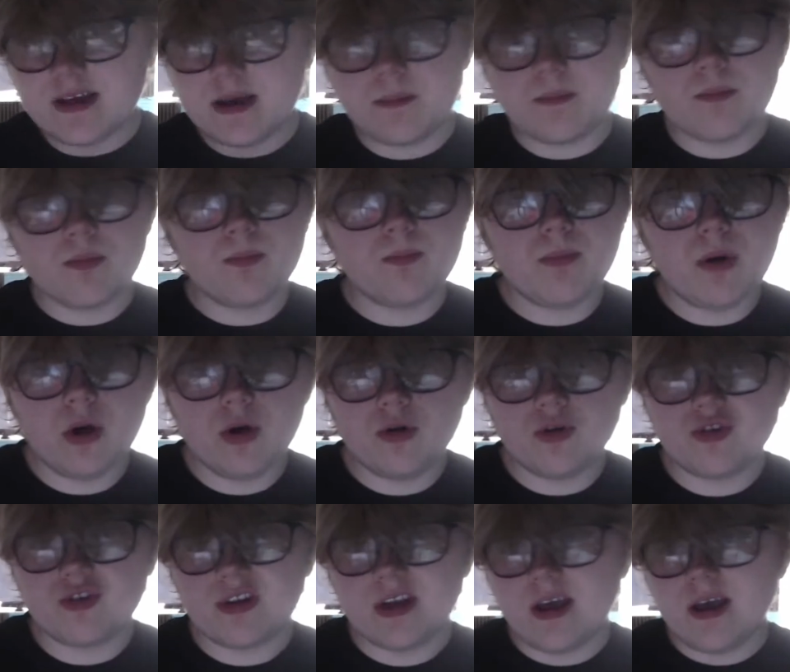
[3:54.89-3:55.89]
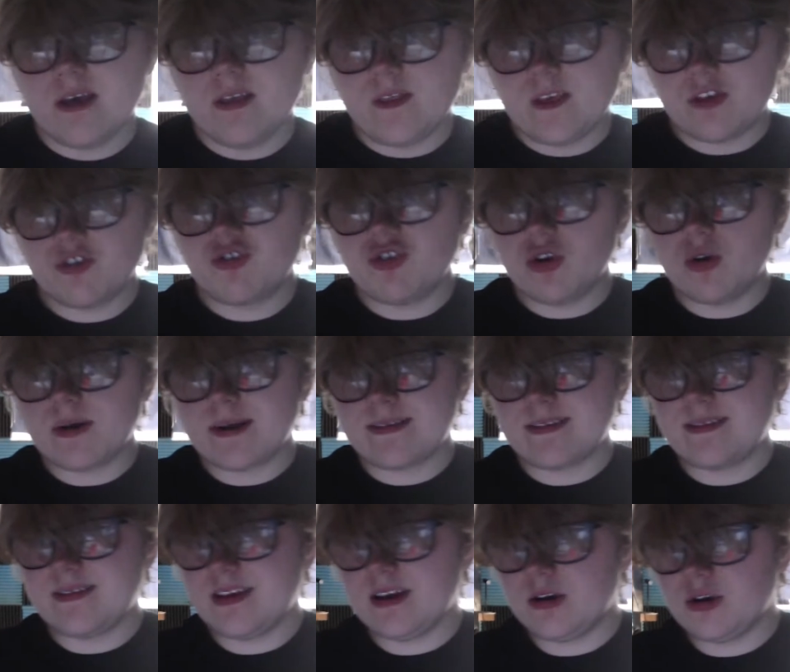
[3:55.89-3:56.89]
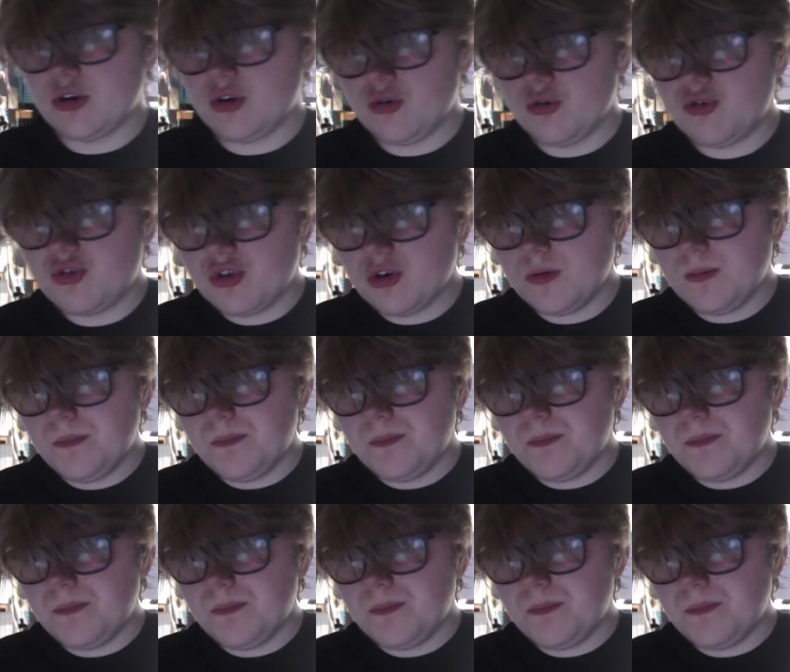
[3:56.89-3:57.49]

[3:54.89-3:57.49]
I post things you don't get to see on YouTube,